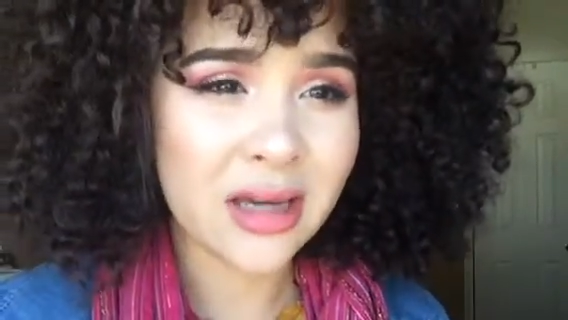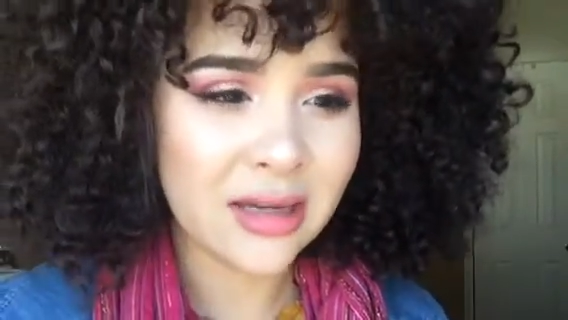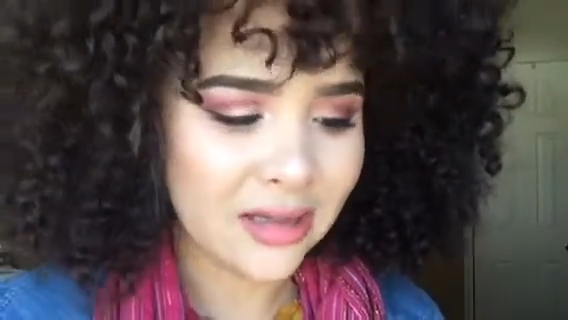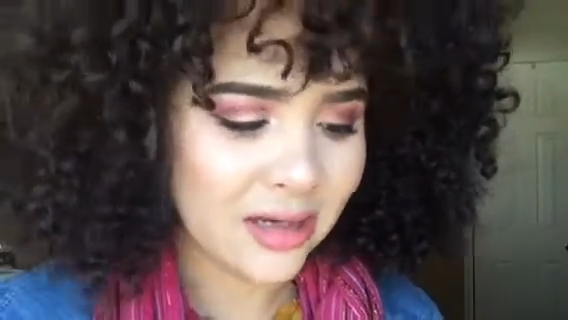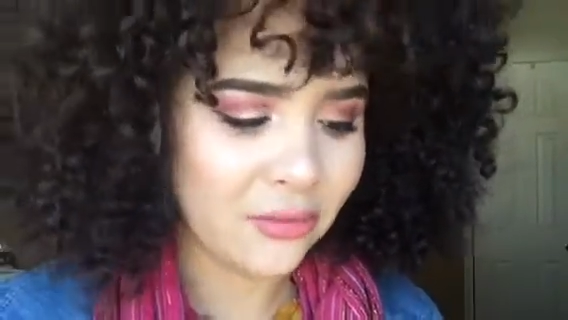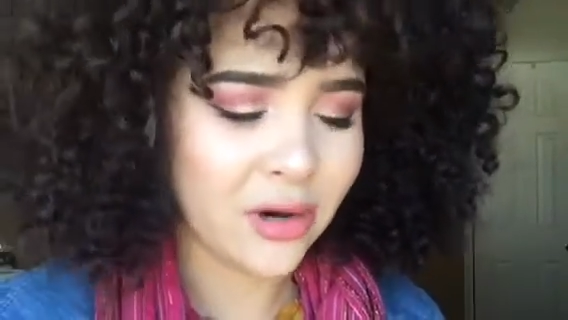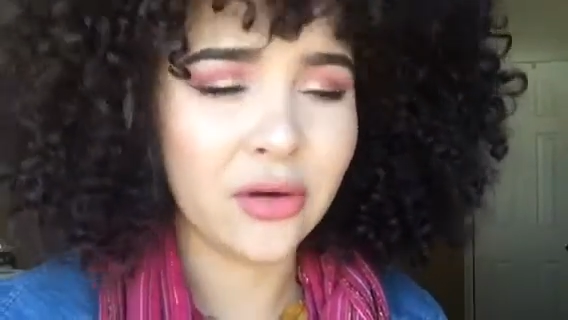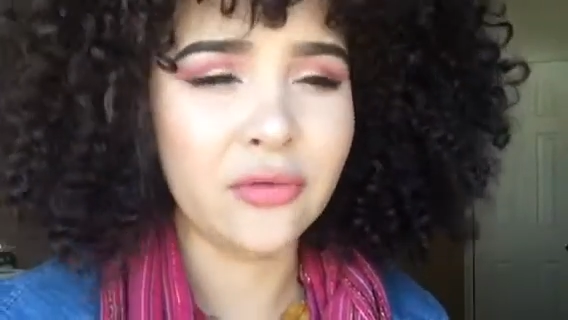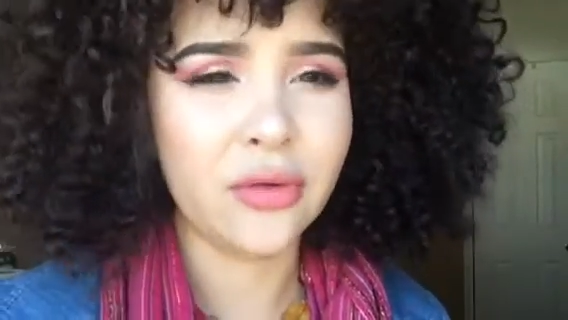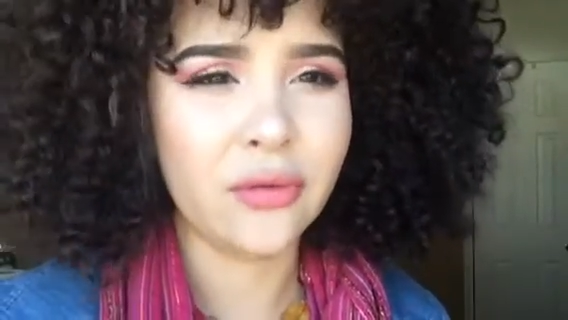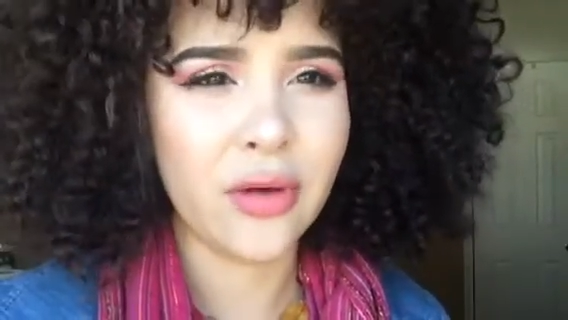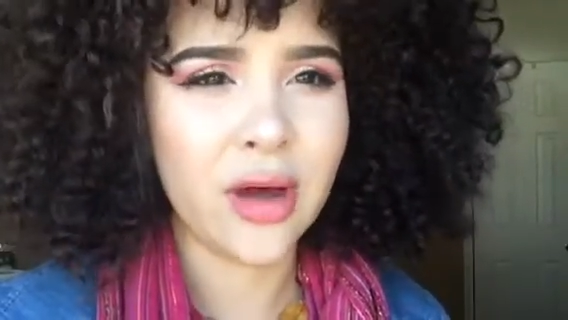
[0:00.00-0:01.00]
I did it right in
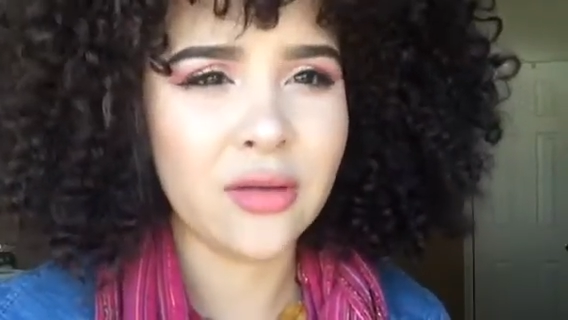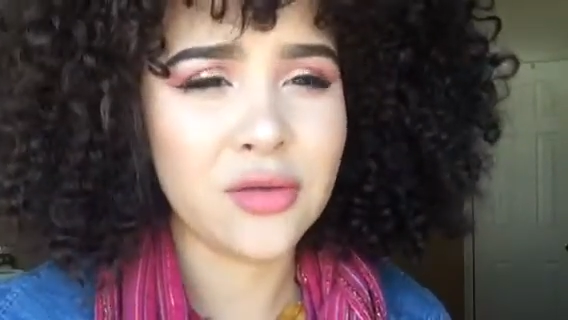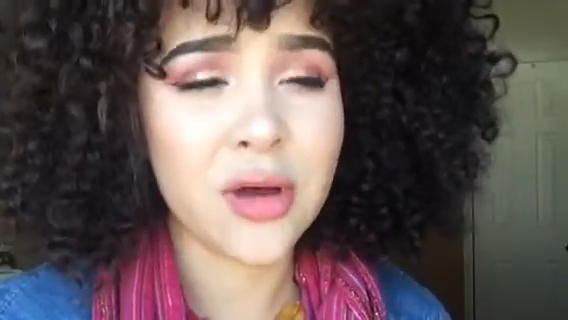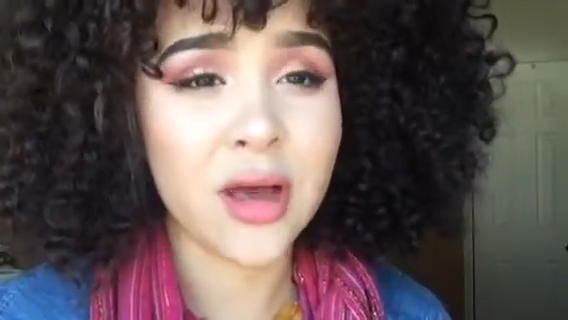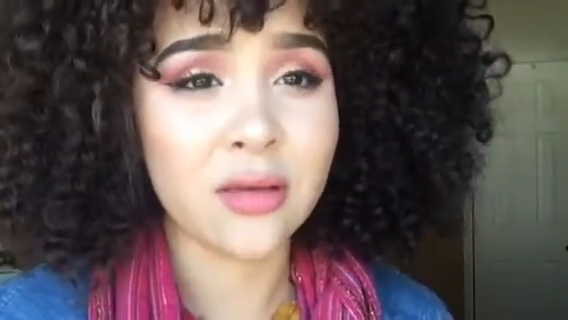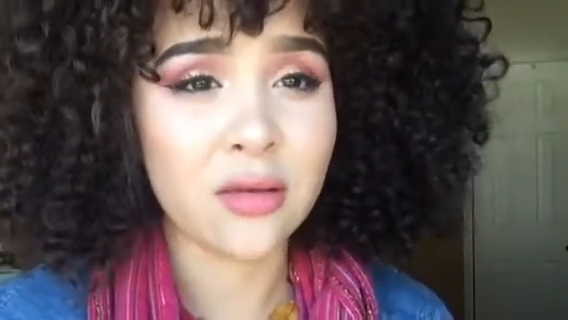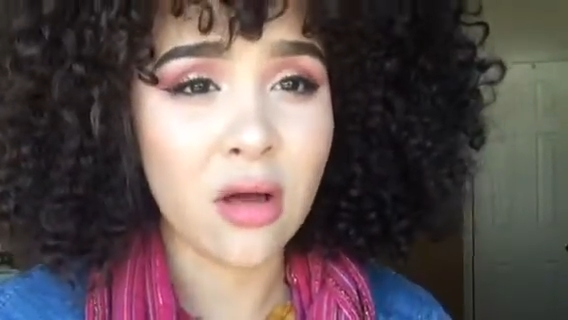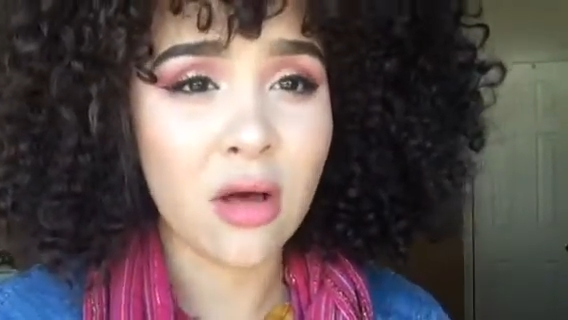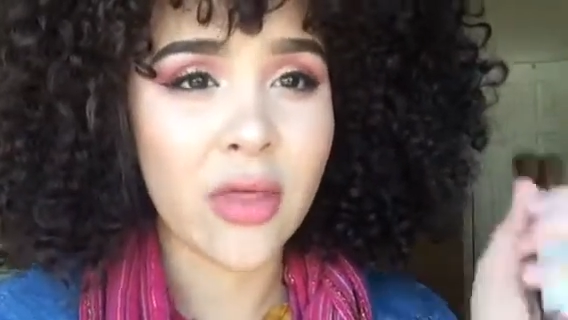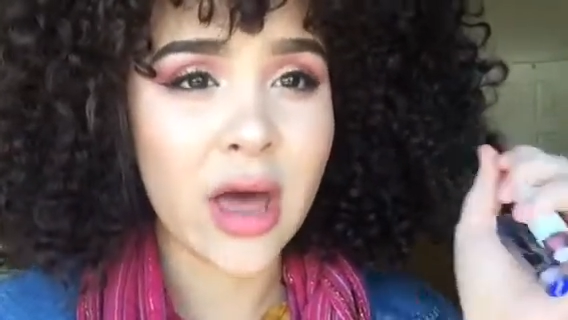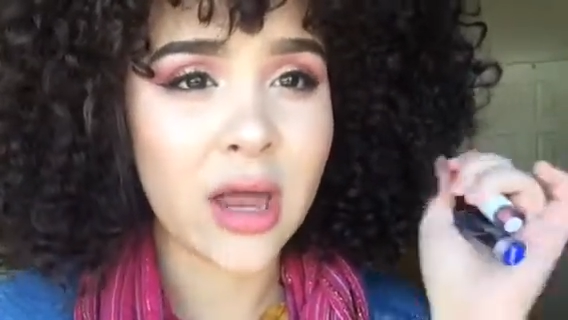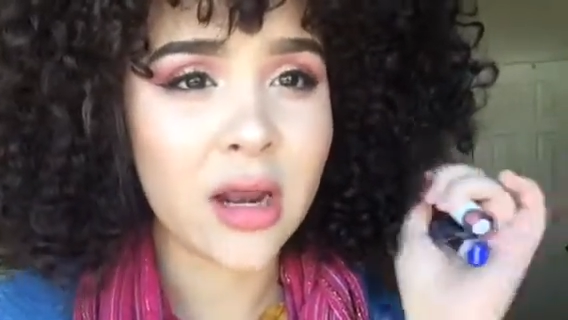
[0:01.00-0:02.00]
front of you guys. You guys
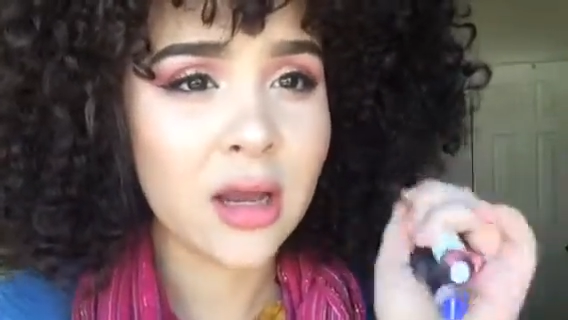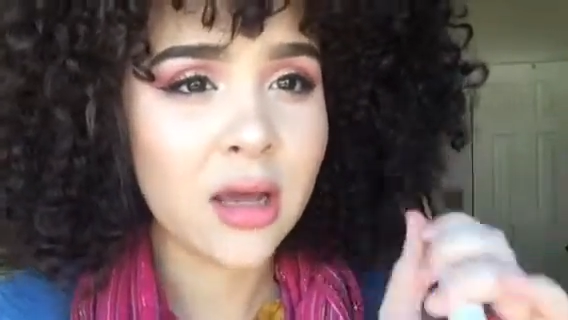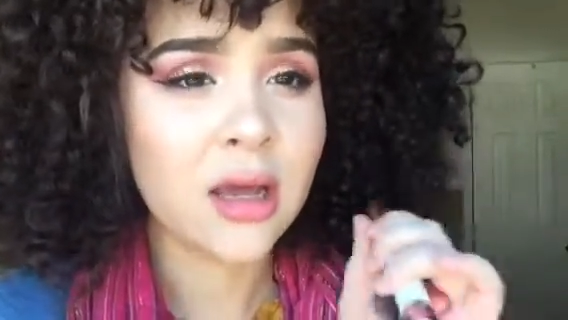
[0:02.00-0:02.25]
saw that.